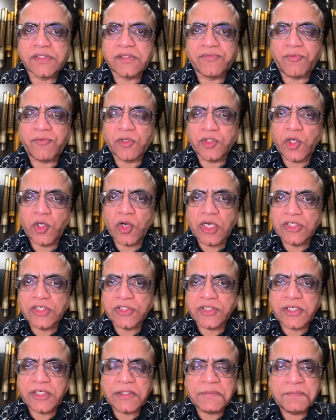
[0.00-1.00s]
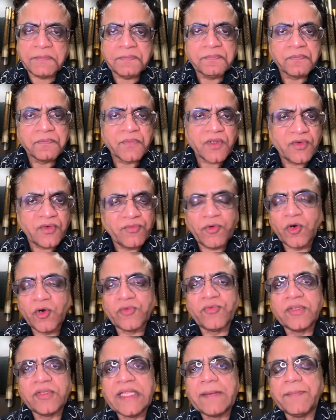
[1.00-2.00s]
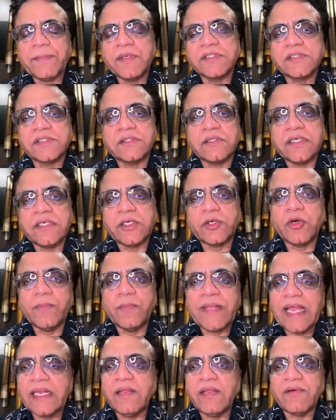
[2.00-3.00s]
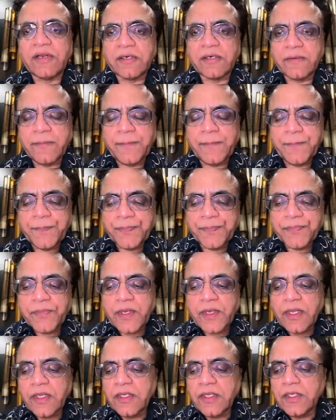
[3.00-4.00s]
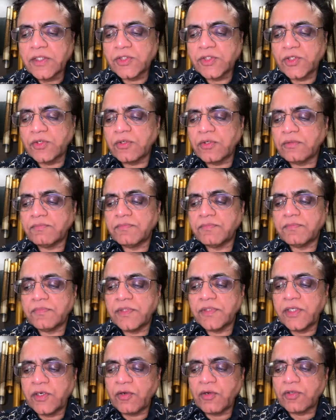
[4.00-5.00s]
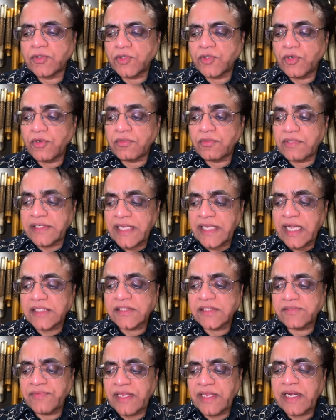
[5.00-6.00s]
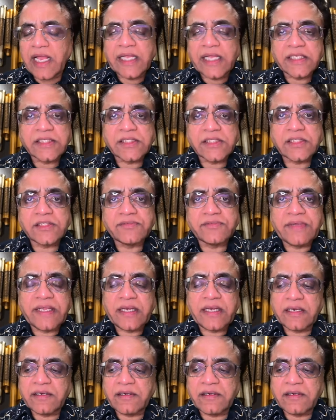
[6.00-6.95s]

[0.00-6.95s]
for your country? Vote for that person. It could be anyone. So, you know, so yes, and